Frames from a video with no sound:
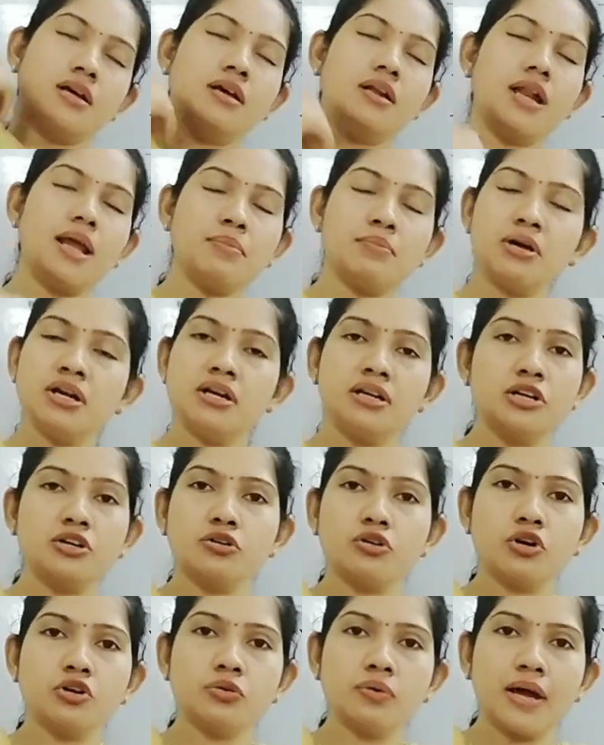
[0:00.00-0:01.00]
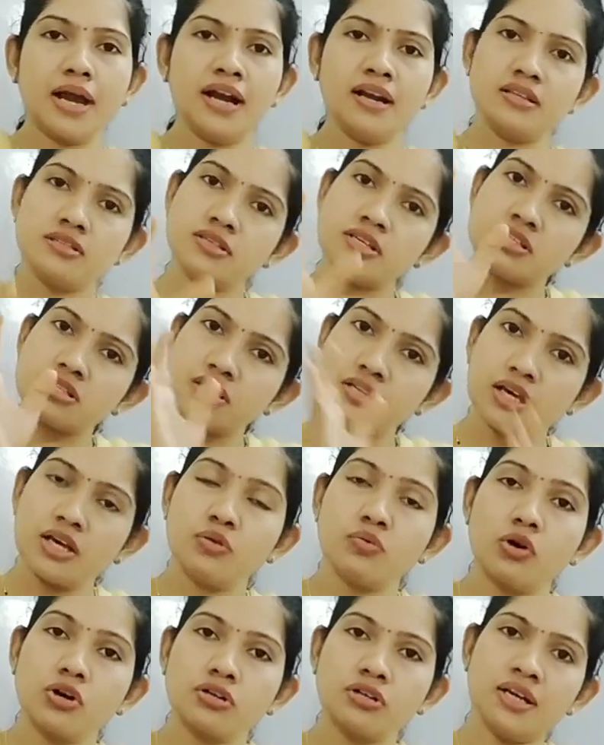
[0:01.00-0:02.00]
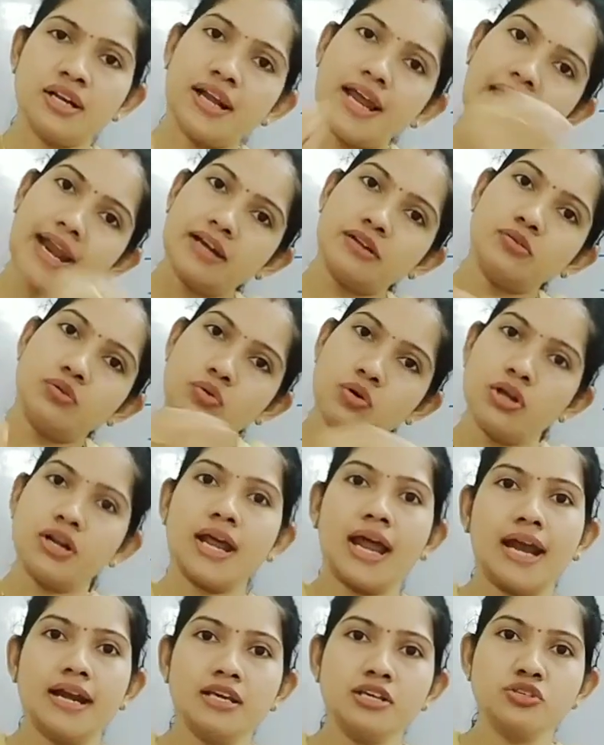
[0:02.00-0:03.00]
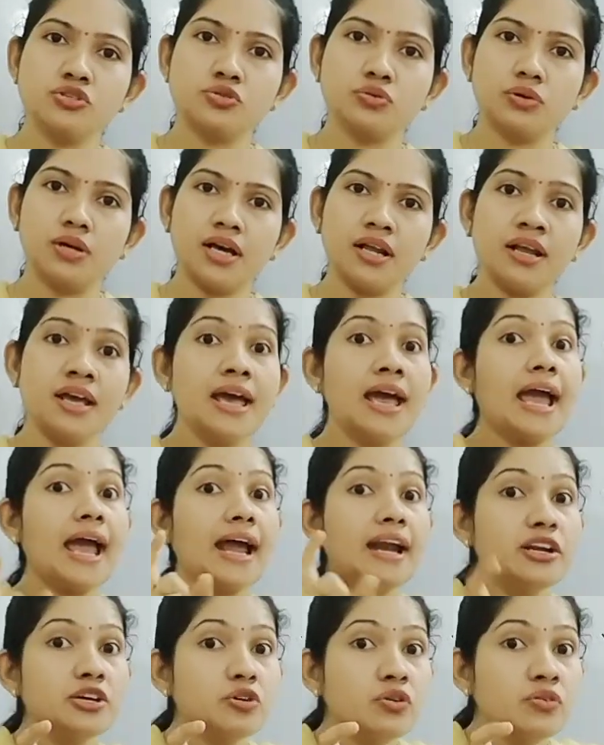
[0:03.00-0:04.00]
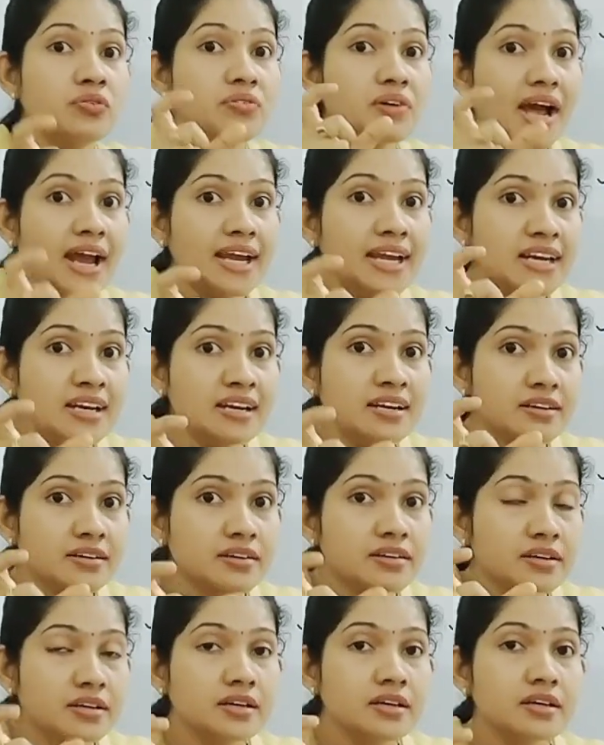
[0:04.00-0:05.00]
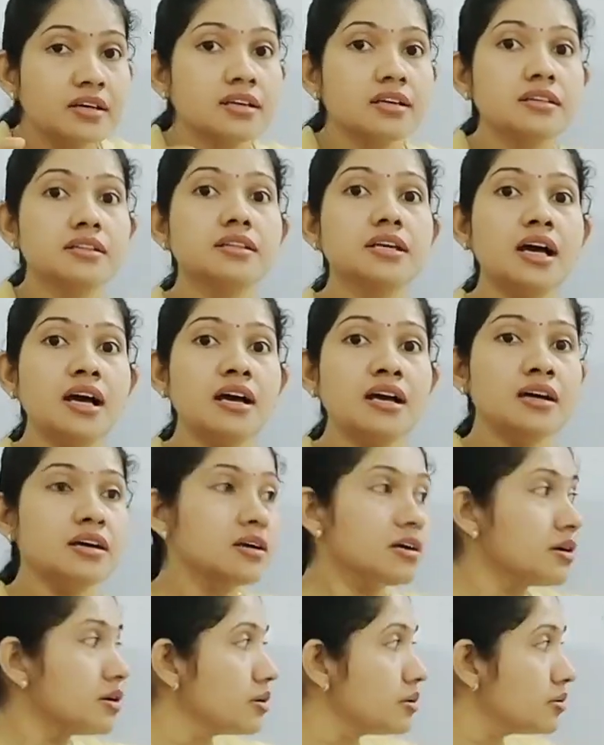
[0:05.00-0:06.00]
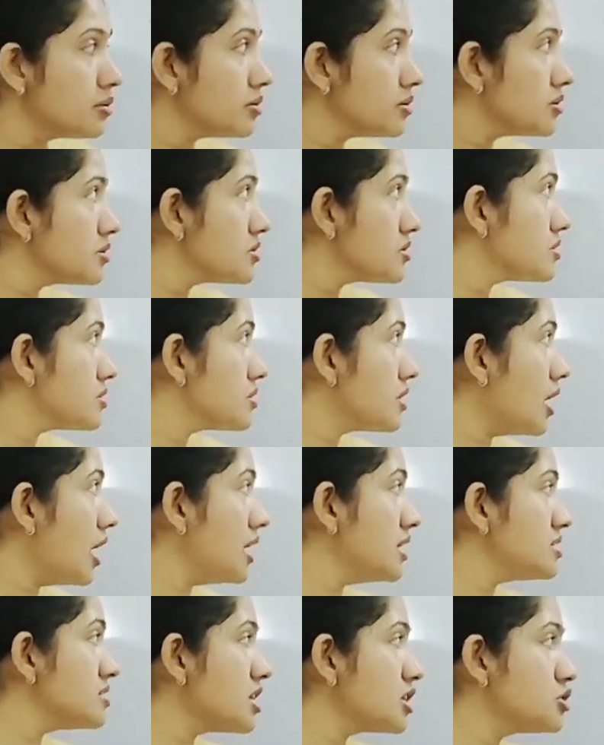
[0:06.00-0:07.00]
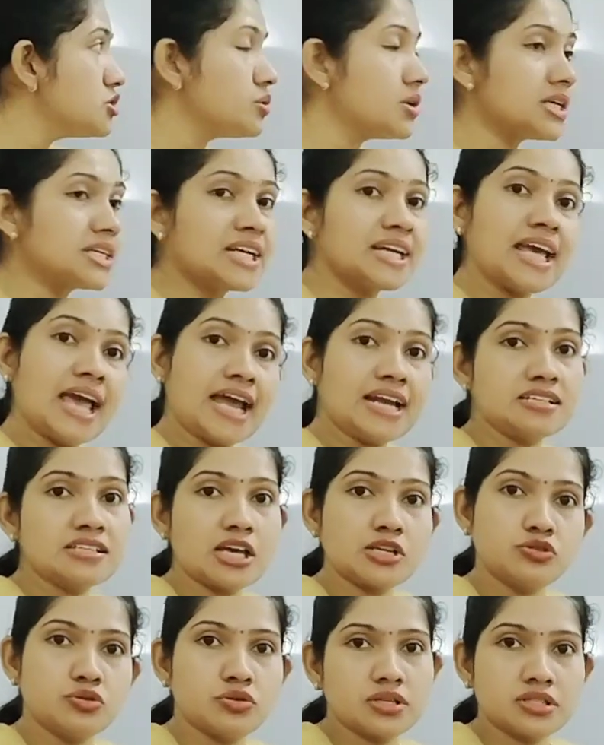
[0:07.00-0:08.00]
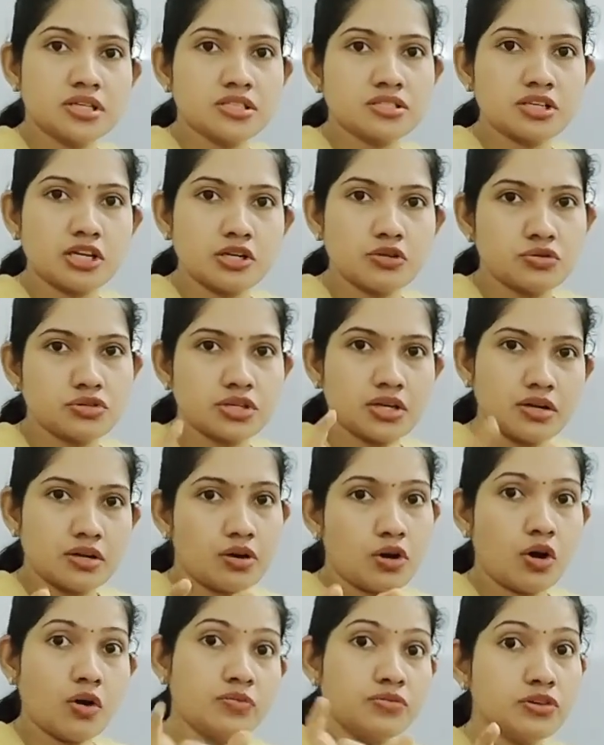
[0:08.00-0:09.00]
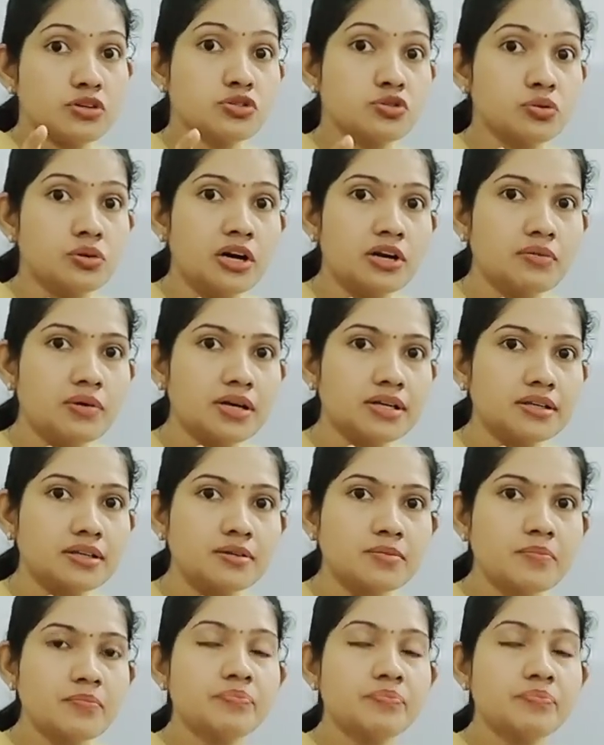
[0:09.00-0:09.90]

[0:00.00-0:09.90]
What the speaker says: Lemon need not to add. Just take water and go on adding sugar, and you find the unsaturated and saturated solution of your sugar water.